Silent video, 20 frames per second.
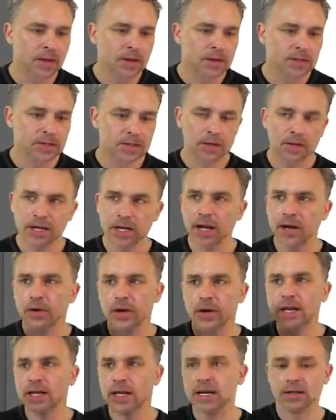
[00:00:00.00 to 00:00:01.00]
Starting out
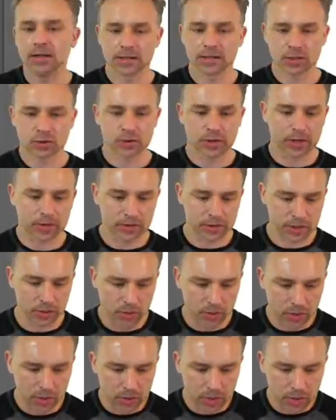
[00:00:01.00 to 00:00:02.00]
in Illustrator, so we're
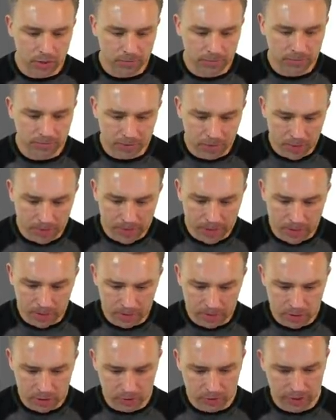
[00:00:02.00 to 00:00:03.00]
gonna go from
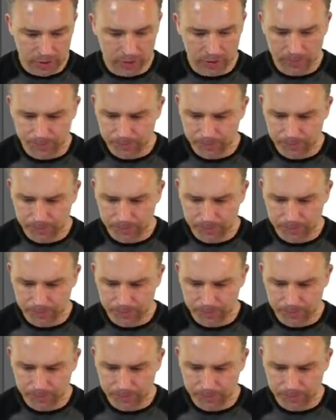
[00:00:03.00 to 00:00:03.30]
Illustrator